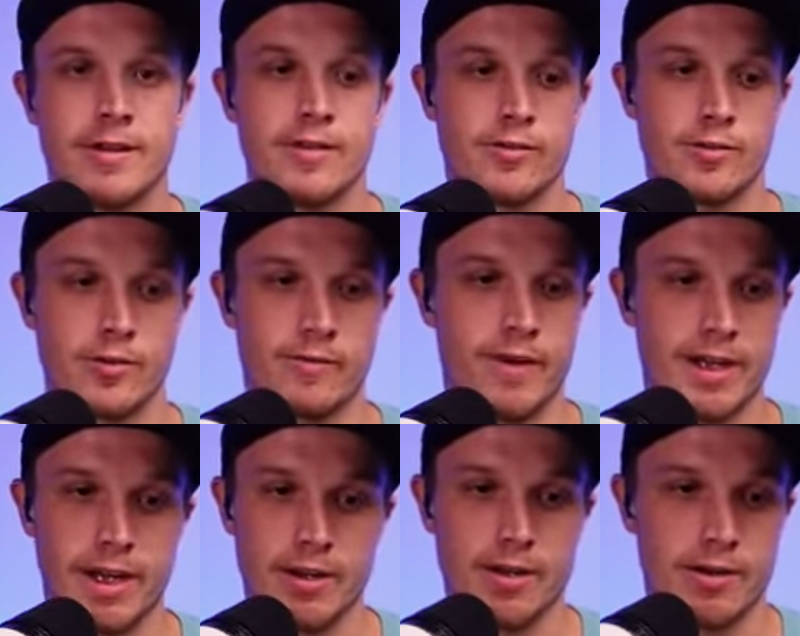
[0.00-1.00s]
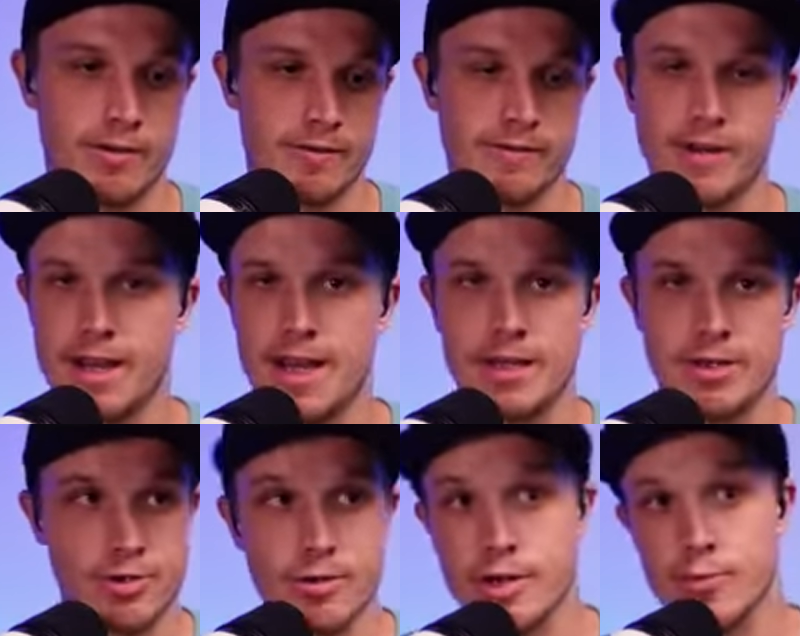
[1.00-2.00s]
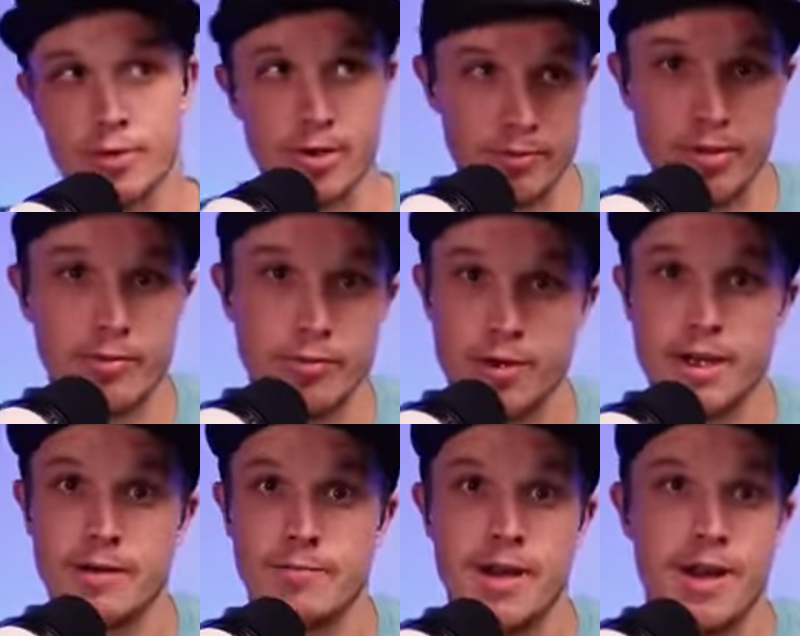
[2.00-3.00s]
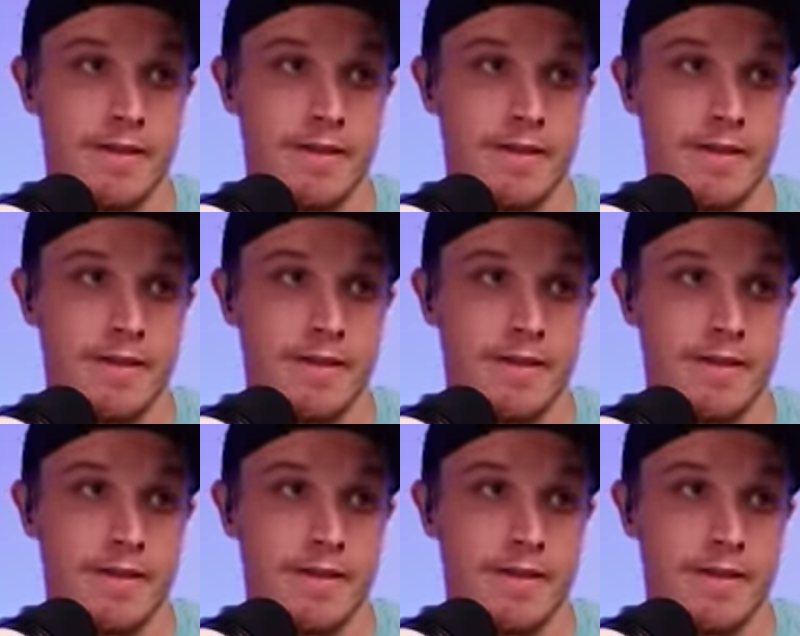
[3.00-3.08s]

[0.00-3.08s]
So if I can go and say, hey, sure, you can put a billboard up